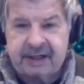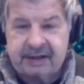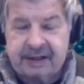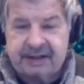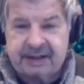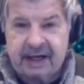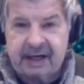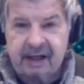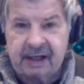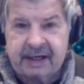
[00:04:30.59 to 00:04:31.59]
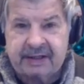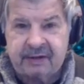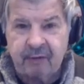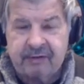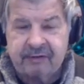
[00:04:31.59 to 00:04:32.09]
these data lakes
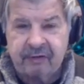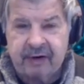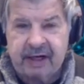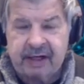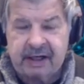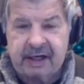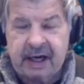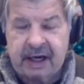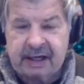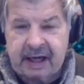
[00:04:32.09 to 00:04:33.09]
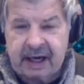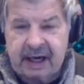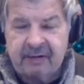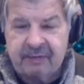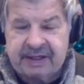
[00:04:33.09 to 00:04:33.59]
that we've created
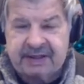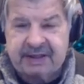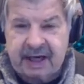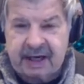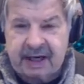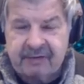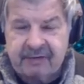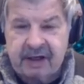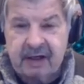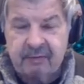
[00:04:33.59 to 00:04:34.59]
can be saved,